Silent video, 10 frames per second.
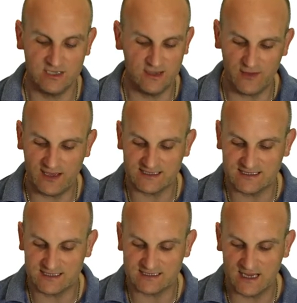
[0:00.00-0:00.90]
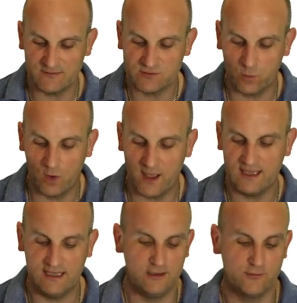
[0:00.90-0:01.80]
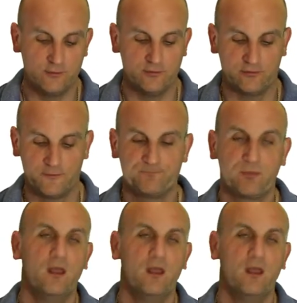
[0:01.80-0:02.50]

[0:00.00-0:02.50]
is the same as y equals